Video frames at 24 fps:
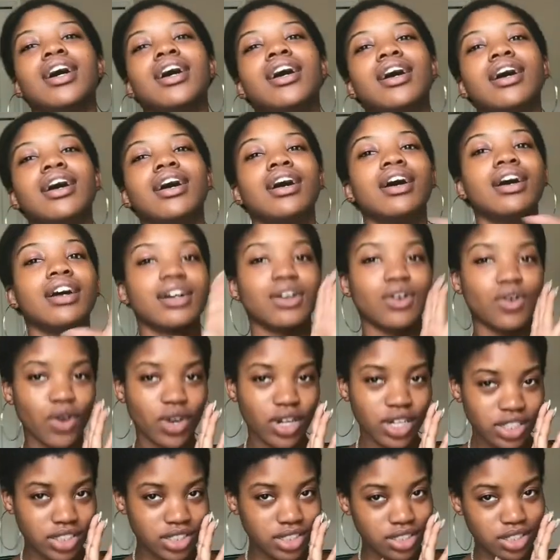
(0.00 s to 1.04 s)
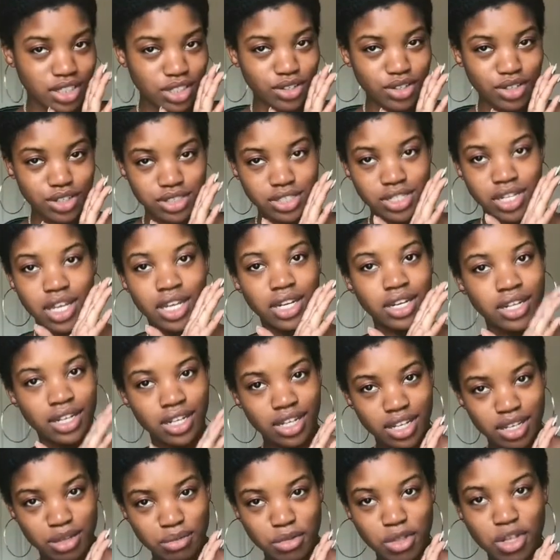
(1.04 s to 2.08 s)
According to the crochet and knitting
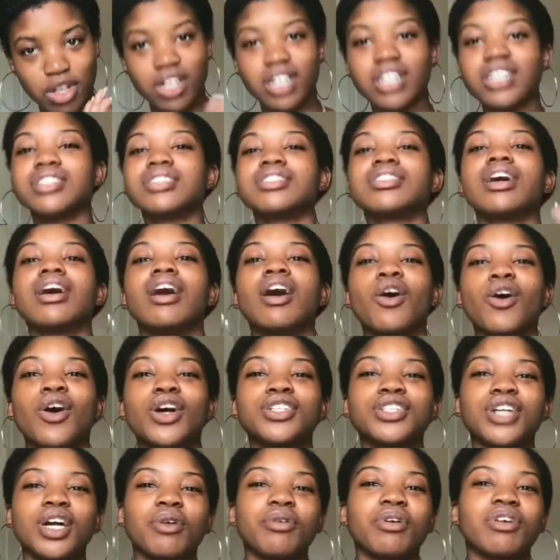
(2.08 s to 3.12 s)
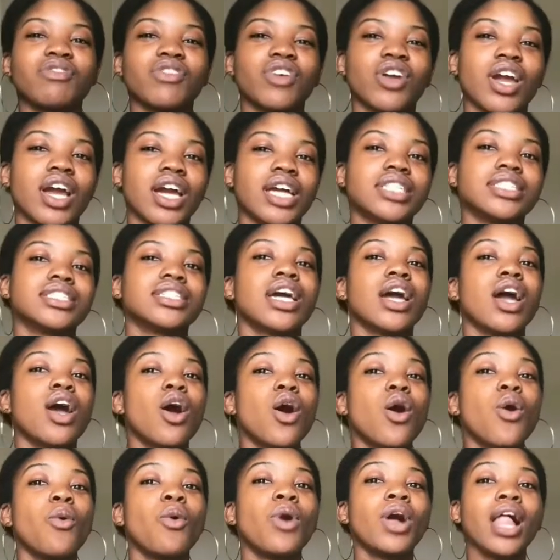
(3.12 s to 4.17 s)
communities. Always try to weave in your ends.
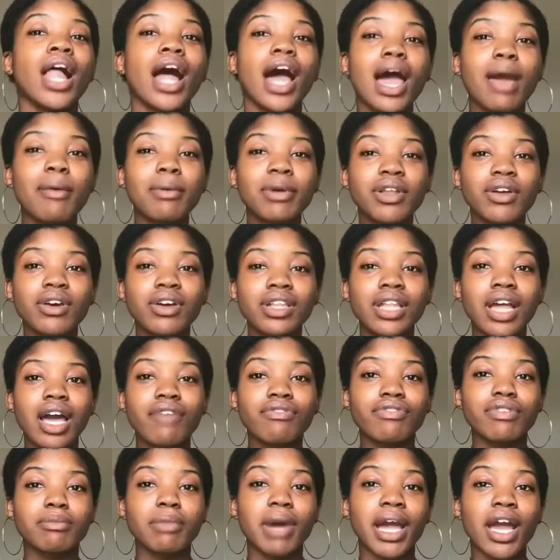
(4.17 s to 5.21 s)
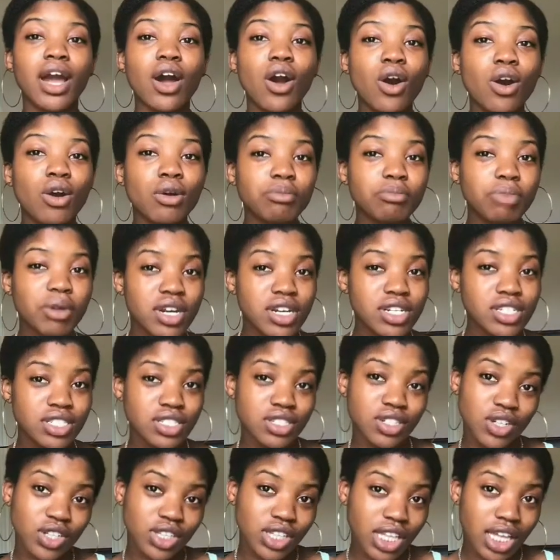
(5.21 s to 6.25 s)
Well, I be doing that for my own
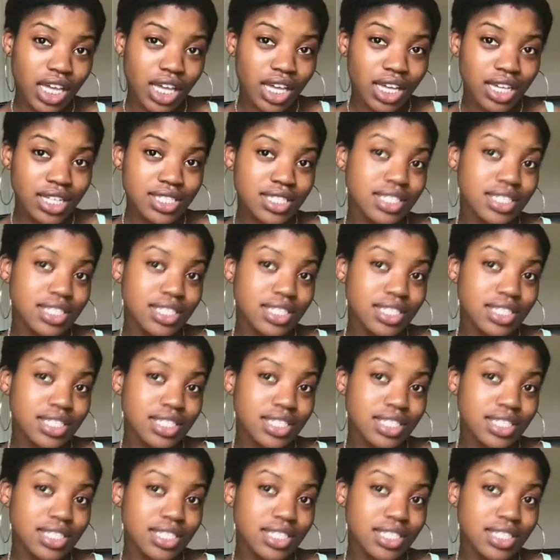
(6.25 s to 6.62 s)
personal things.